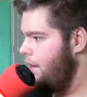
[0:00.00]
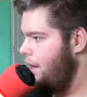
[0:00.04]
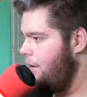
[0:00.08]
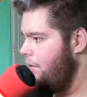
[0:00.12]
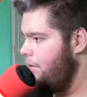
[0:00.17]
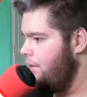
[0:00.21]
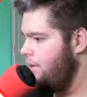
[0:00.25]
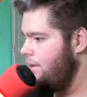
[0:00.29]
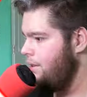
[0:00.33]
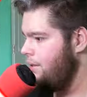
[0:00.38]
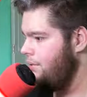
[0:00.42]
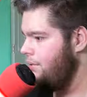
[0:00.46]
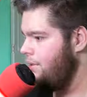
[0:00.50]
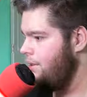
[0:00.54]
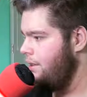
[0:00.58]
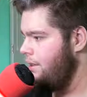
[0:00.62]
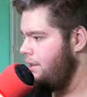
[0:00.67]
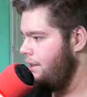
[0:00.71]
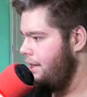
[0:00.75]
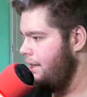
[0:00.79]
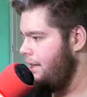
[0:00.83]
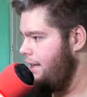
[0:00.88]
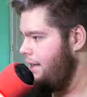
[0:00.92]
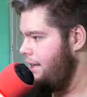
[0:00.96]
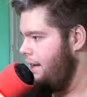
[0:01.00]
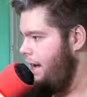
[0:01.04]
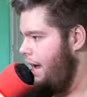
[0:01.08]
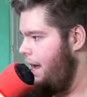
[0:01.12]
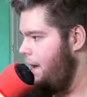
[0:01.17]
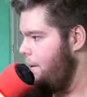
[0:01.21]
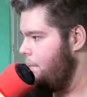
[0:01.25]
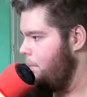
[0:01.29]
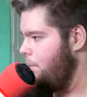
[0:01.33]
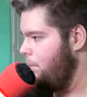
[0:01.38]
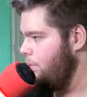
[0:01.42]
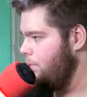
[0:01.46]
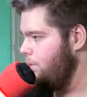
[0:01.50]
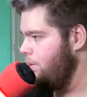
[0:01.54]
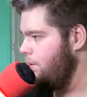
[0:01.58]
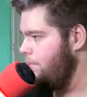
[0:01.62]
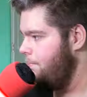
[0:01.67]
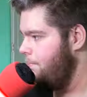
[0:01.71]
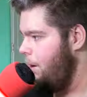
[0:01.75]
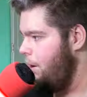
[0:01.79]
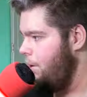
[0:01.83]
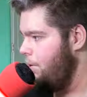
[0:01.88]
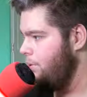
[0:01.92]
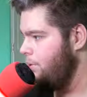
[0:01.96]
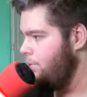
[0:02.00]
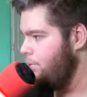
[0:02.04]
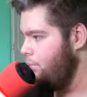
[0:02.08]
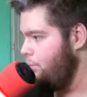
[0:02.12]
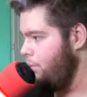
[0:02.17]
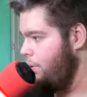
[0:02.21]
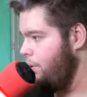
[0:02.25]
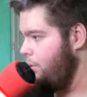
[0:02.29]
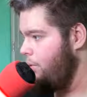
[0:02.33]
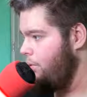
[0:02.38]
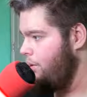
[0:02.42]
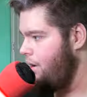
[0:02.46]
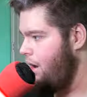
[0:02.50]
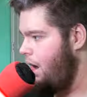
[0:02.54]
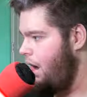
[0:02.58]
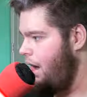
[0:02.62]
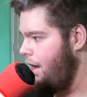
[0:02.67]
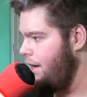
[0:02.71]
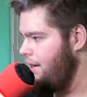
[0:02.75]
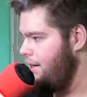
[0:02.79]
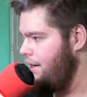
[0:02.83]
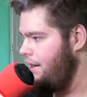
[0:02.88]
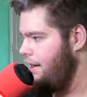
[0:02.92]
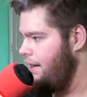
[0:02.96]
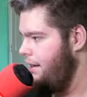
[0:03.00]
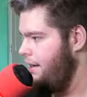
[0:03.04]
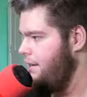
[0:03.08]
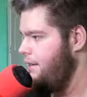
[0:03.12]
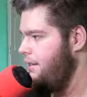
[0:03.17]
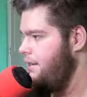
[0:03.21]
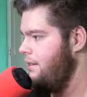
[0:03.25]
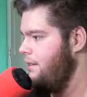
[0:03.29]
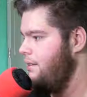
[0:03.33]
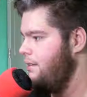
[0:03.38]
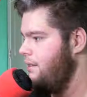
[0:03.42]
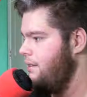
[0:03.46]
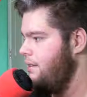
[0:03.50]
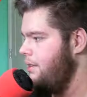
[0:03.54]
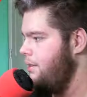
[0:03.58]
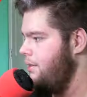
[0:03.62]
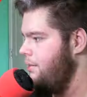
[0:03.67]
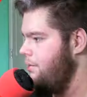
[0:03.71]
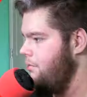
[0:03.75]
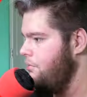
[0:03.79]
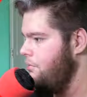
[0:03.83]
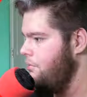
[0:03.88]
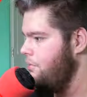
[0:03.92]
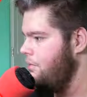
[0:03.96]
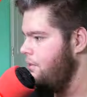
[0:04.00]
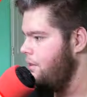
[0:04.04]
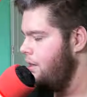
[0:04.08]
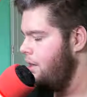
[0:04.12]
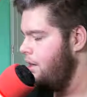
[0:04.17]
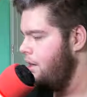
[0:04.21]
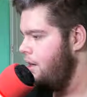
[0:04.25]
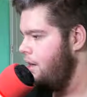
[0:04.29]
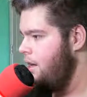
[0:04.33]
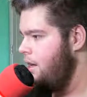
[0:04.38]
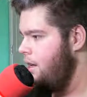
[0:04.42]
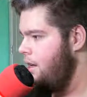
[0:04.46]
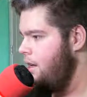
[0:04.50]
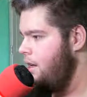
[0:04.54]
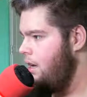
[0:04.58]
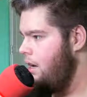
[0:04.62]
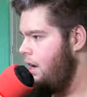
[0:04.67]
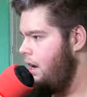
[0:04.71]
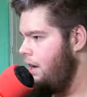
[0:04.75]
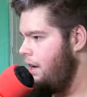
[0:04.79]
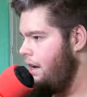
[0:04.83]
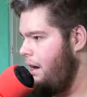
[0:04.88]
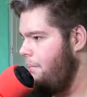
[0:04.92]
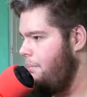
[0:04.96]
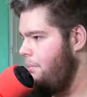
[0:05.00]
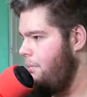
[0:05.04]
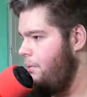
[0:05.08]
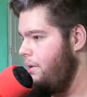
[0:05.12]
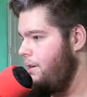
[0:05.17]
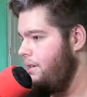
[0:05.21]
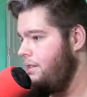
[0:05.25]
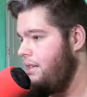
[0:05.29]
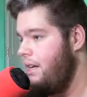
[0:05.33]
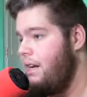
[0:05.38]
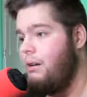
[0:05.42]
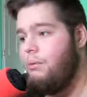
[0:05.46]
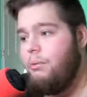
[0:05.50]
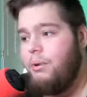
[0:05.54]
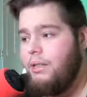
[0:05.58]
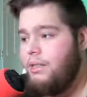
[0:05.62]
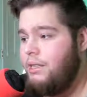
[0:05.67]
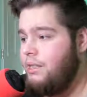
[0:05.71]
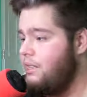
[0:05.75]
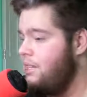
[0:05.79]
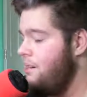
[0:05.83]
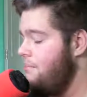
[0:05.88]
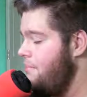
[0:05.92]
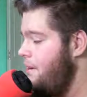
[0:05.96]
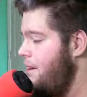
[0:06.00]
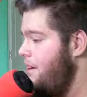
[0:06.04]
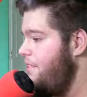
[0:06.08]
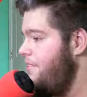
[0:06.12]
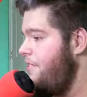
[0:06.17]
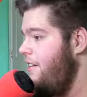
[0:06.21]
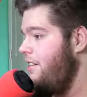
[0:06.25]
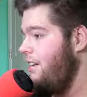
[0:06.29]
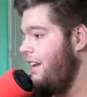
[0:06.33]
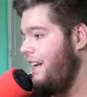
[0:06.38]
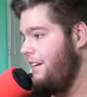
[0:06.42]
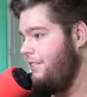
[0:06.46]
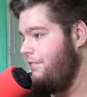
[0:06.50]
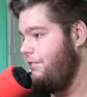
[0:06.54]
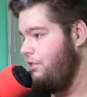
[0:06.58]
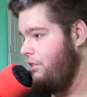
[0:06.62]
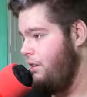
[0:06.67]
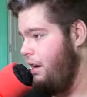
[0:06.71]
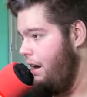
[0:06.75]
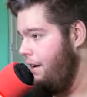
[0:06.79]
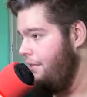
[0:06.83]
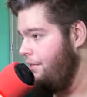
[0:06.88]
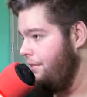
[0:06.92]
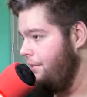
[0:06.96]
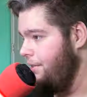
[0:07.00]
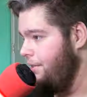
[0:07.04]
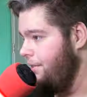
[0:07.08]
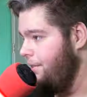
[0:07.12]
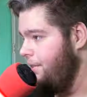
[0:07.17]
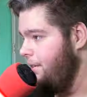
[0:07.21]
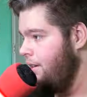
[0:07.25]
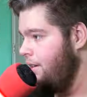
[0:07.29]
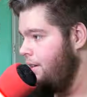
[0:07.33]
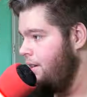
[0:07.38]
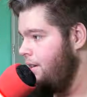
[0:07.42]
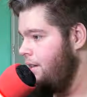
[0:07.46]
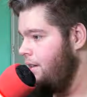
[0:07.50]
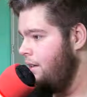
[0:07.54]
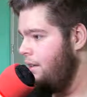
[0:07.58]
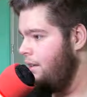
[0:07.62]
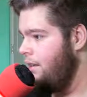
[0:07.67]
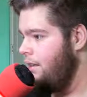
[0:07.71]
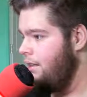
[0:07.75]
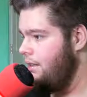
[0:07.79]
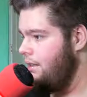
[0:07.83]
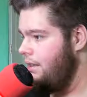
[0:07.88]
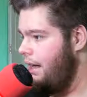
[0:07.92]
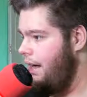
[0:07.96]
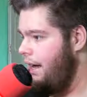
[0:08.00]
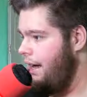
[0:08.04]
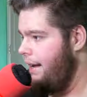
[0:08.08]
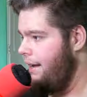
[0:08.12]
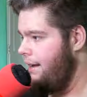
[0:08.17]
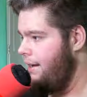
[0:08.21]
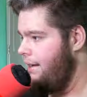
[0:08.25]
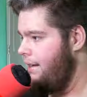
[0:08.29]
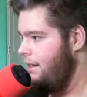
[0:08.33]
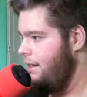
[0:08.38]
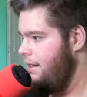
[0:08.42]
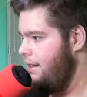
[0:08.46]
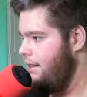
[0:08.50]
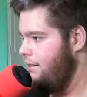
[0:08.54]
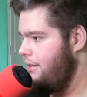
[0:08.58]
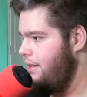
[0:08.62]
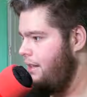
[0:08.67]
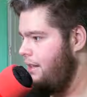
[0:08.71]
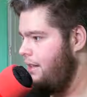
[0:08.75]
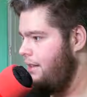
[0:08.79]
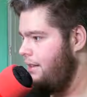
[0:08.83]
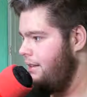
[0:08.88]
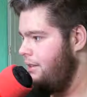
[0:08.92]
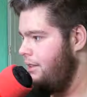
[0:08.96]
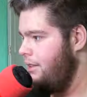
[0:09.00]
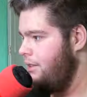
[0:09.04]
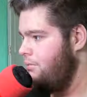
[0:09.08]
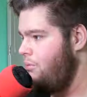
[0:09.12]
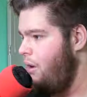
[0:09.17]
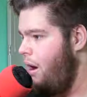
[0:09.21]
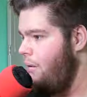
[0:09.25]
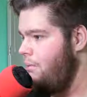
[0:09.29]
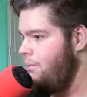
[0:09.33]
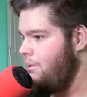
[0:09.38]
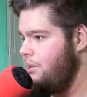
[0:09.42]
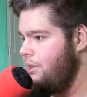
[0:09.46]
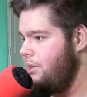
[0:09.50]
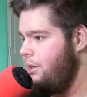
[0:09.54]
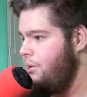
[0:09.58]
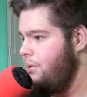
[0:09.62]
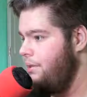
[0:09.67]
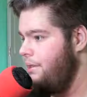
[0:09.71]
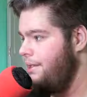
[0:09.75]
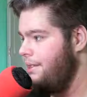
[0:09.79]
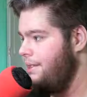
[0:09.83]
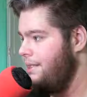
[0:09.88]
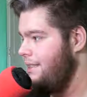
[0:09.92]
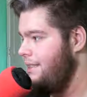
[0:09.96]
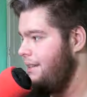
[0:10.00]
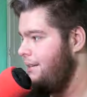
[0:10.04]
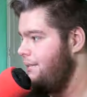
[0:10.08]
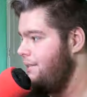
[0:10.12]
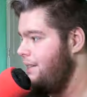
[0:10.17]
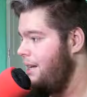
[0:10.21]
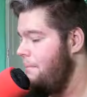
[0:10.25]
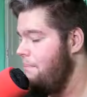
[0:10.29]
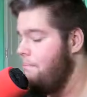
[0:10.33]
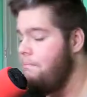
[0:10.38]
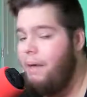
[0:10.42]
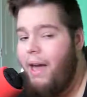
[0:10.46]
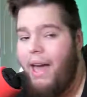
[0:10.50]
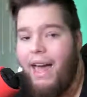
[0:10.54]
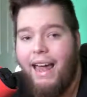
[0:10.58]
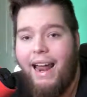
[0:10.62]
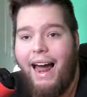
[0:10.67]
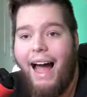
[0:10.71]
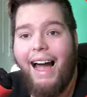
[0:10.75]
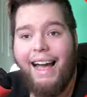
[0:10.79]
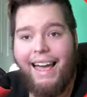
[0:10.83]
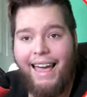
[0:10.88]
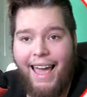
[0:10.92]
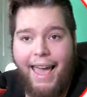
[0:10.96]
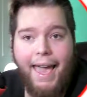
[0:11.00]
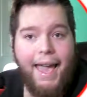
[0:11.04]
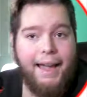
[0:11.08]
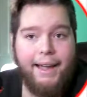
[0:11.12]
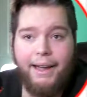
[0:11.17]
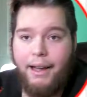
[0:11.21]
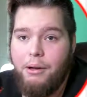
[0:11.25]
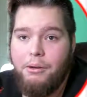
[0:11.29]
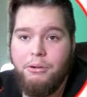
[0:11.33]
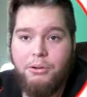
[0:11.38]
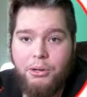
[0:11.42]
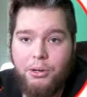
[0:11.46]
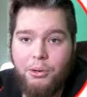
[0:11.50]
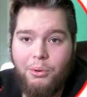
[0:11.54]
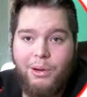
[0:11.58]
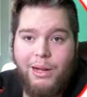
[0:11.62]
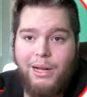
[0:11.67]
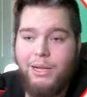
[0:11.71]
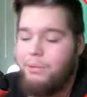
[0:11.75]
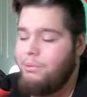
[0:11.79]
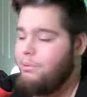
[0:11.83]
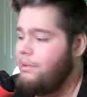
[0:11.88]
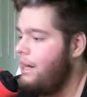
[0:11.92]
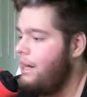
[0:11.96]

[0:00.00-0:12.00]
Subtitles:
I wasn't really able to post real content until a couple weeks later, which to me felt like forever. Like, that's why I was doing this, because I was like, man, I can't go 2 weeks